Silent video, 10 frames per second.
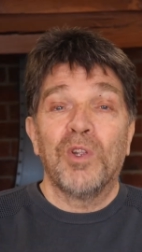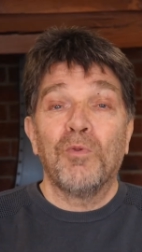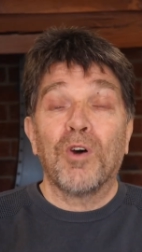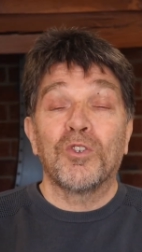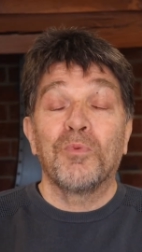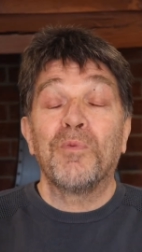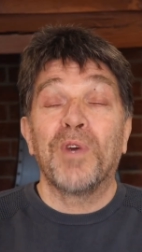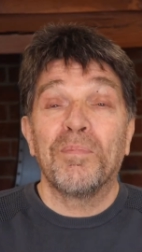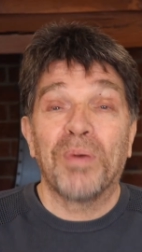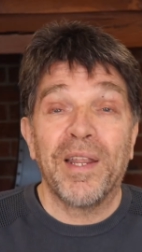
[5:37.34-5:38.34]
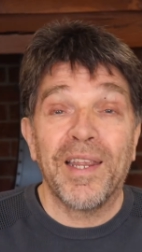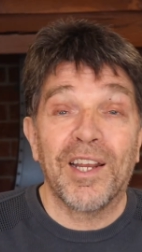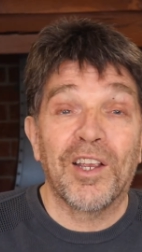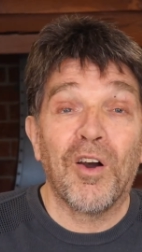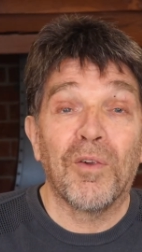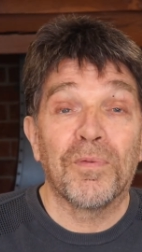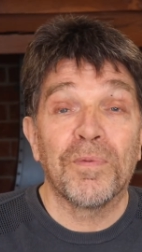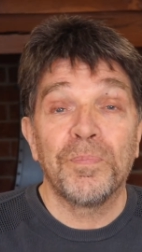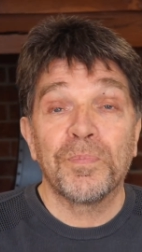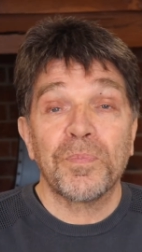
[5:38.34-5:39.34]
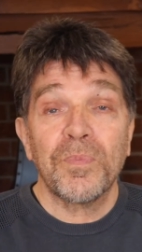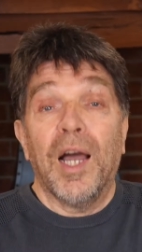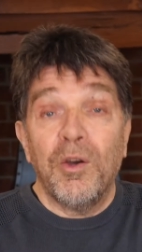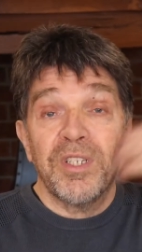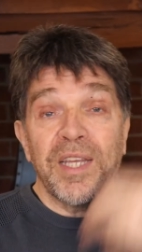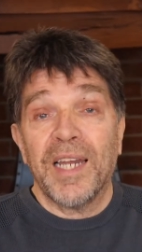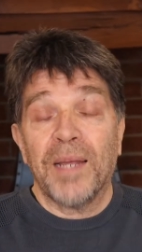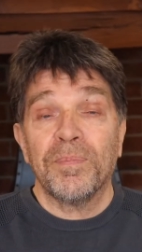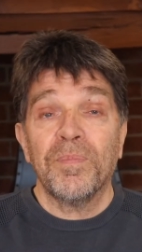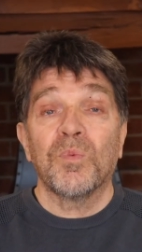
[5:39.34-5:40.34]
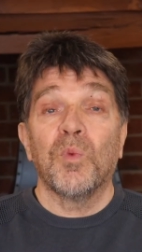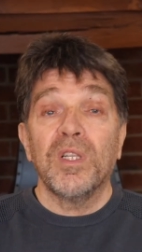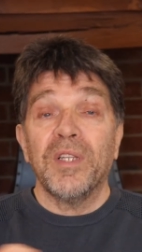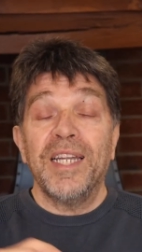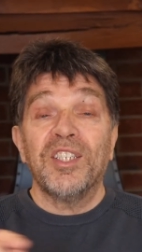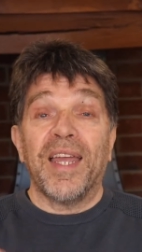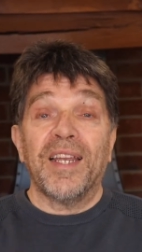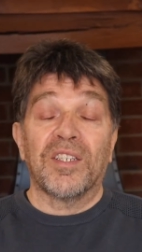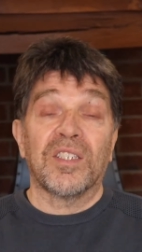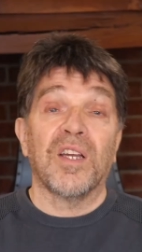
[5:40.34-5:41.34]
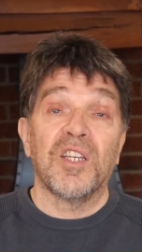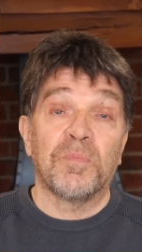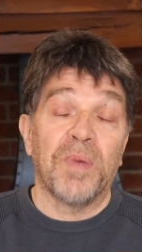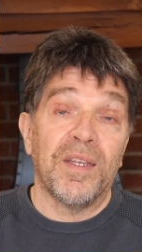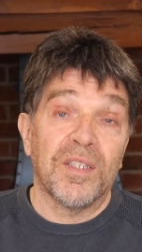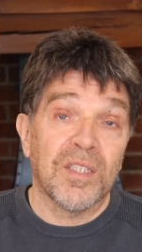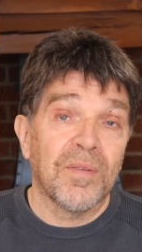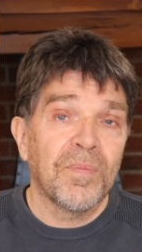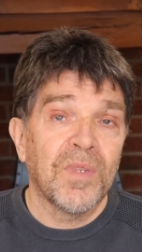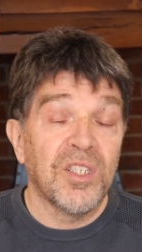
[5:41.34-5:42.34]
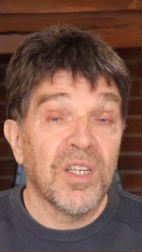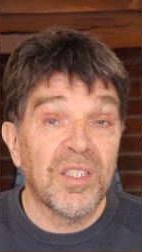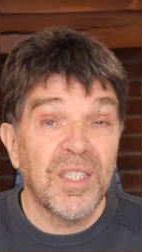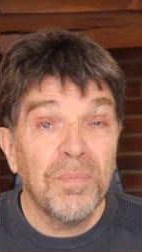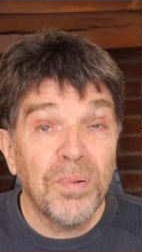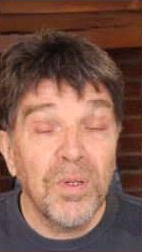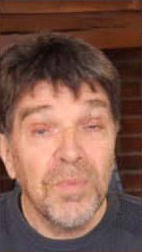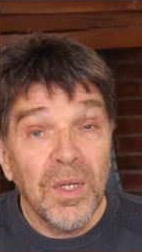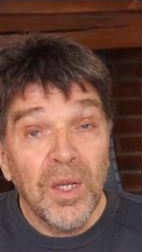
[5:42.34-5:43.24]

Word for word: want when we're playing golf. How does that happen? Well, it's exercise based. Is it simple?